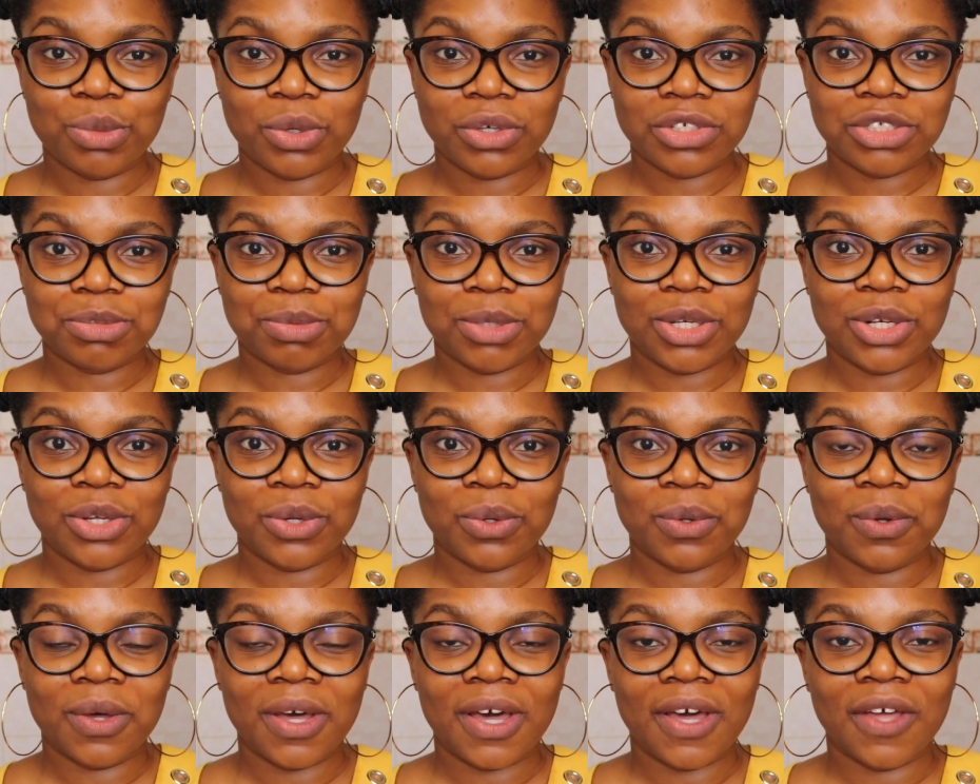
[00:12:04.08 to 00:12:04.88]
box
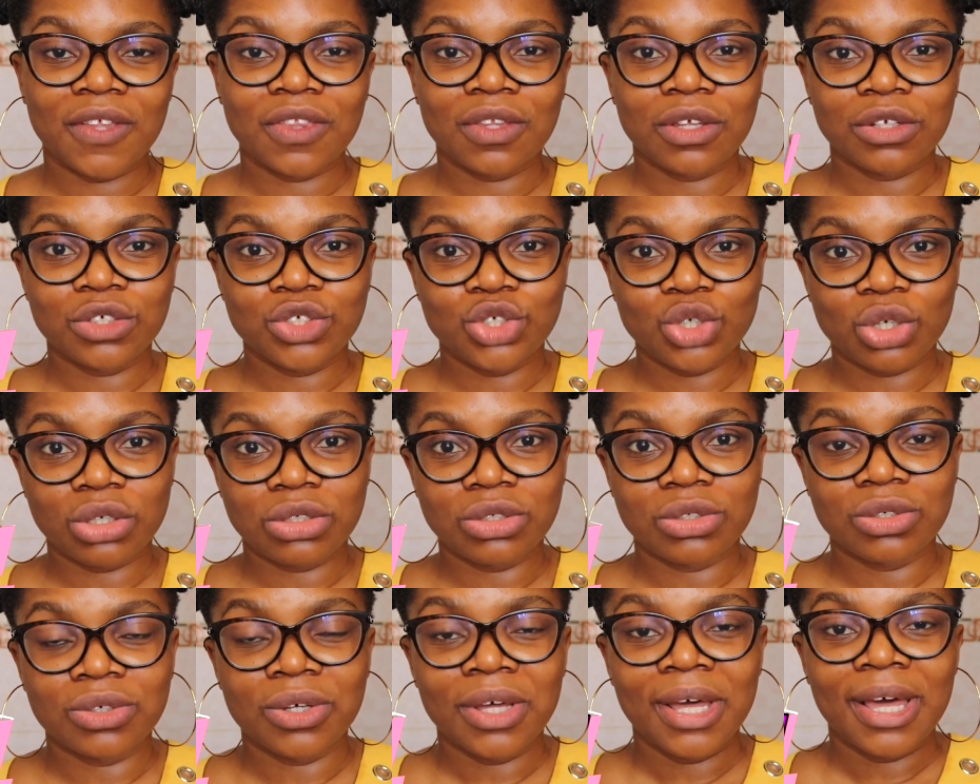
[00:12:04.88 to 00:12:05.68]
below, and a
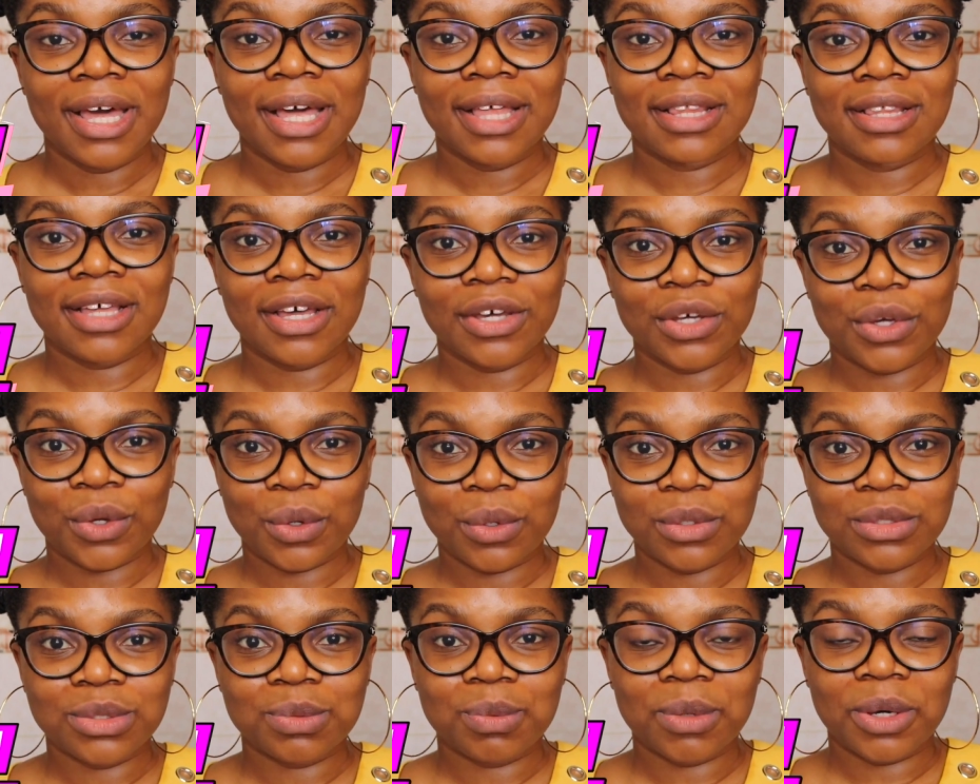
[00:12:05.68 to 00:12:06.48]
journal that
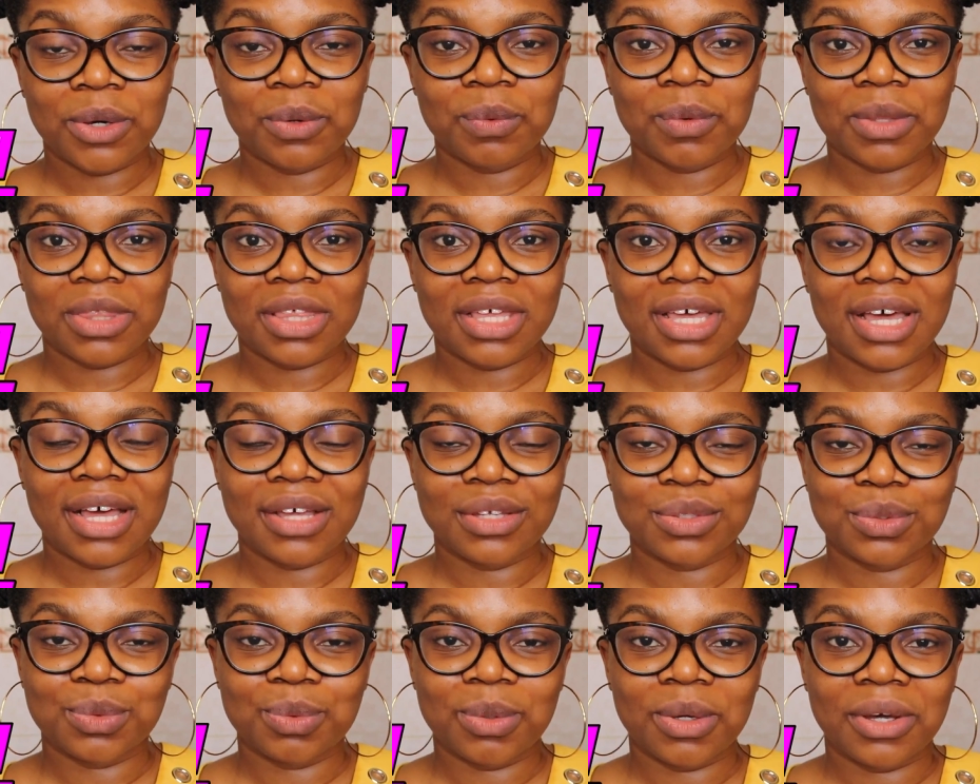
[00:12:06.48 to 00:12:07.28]
goes well with it
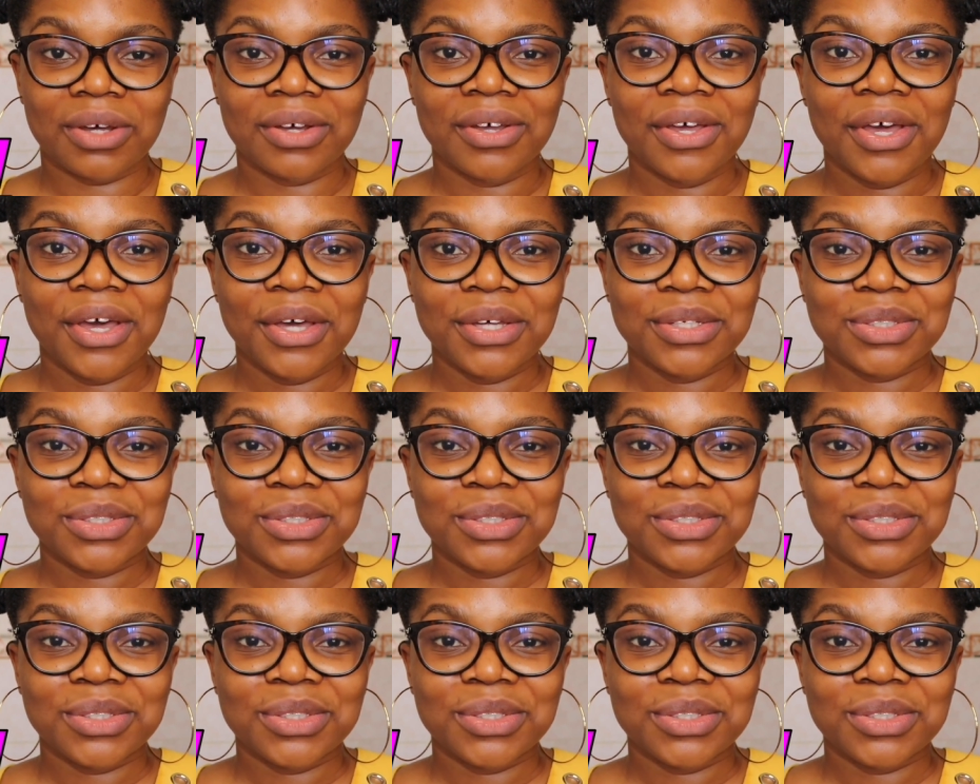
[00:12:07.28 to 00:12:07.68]
as well.